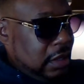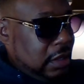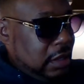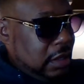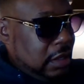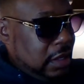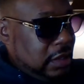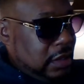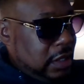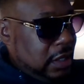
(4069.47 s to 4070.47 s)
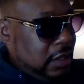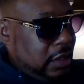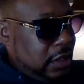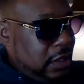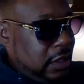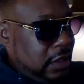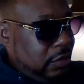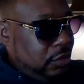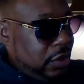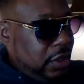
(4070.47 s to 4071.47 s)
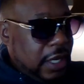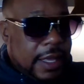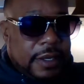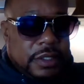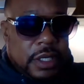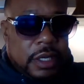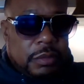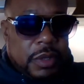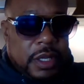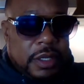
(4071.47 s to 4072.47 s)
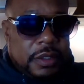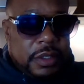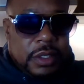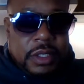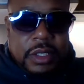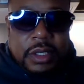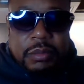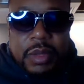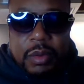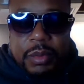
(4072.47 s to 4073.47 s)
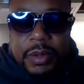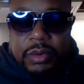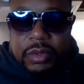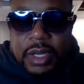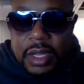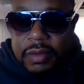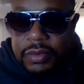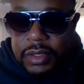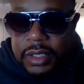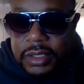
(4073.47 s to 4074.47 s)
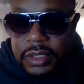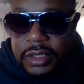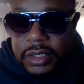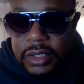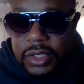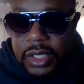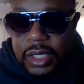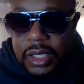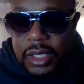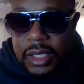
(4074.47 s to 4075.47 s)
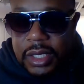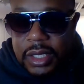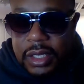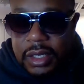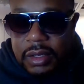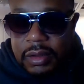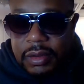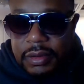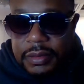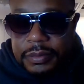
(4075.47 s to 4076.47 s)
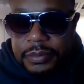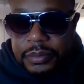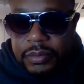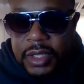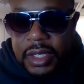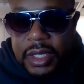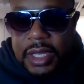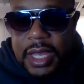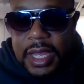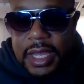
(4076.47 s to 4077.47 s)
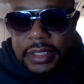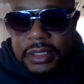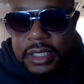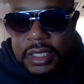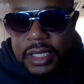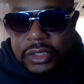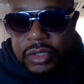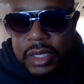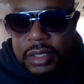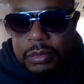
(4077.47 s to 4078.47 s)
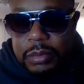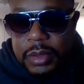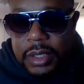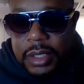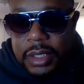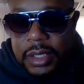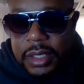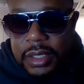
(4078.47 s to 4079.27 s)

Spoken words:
Yes, indeed. One day at a time, man. Man, we've been on live. Let's see. AA said, not trying to be